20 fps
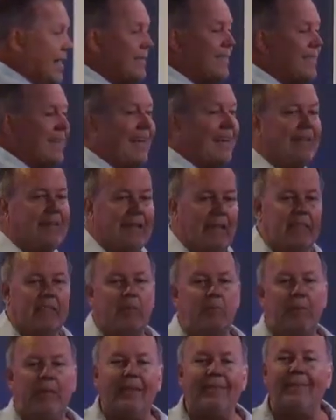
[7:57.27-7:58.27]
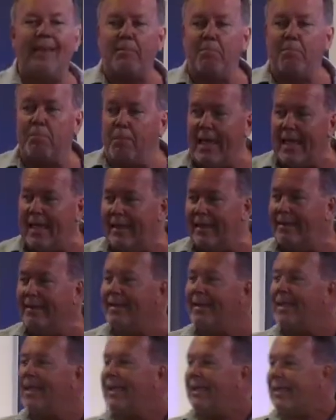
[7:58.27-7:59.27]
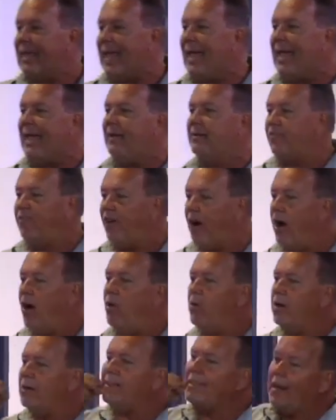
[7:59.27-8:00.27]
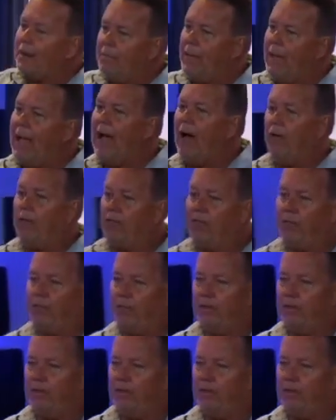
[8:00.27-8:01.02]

and it doesn't mean that men can't fall with their mouth.